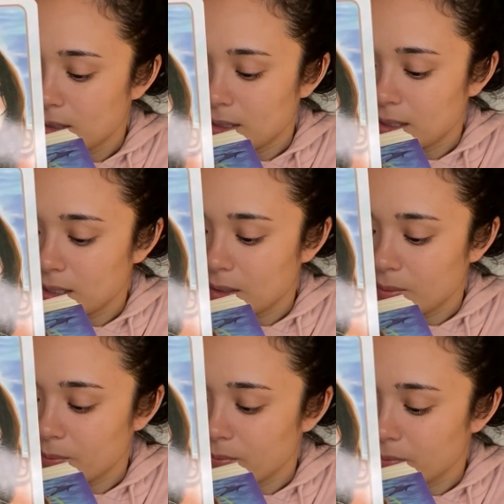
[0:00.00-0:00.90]

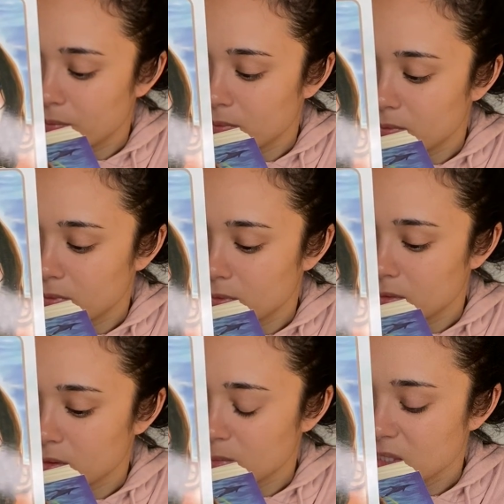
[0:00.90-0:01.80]

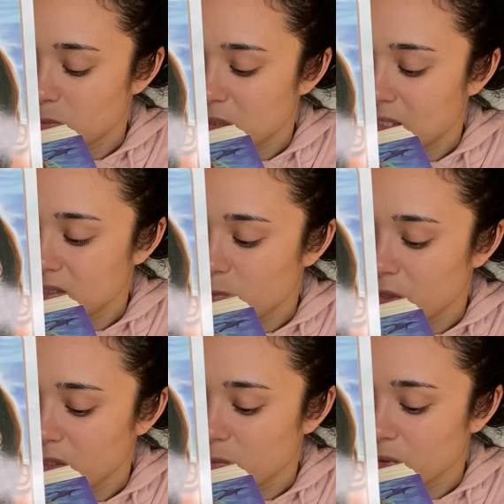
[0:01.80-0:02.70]
There must be
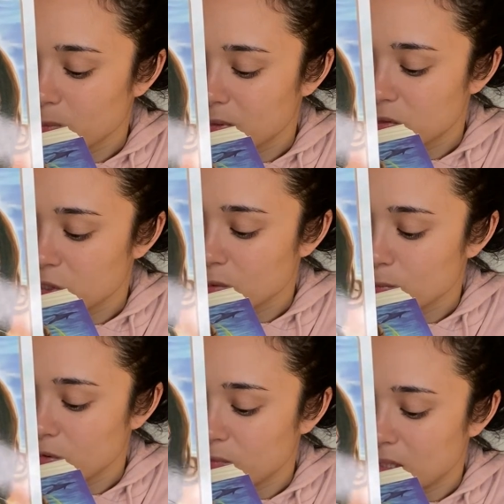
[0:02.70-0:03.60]
discipline and purpose to your
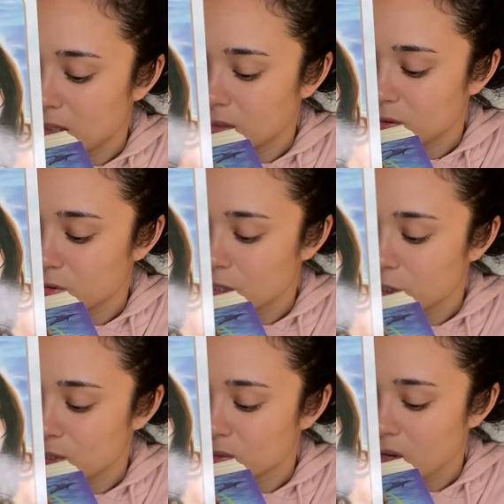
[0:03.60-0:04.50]
movement.
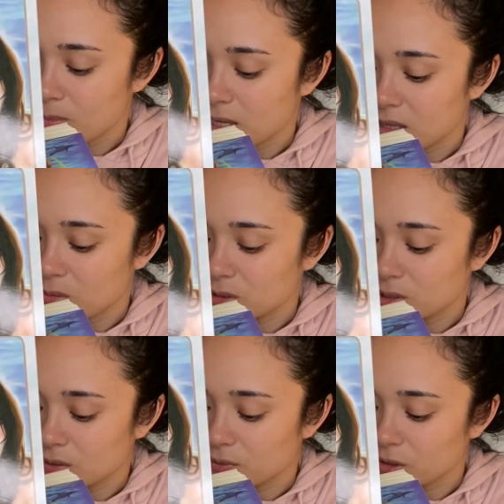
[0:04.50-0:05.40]
Instruction is coming, and they will
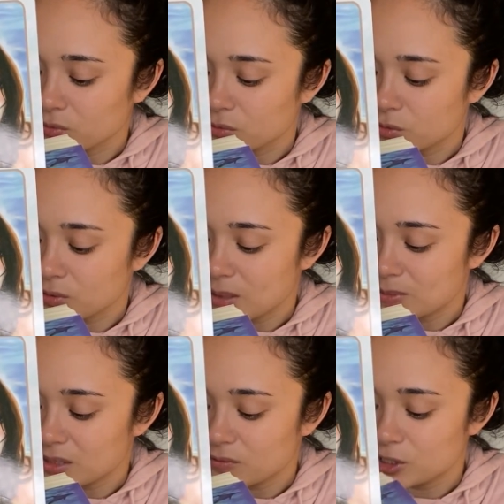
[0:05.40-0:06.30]
deliver it through
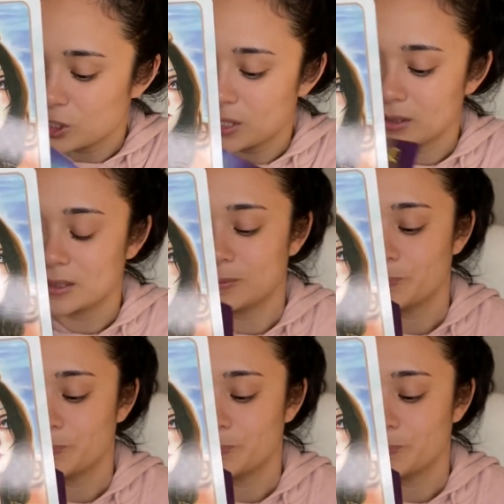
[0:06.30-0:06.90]
dreams and visions.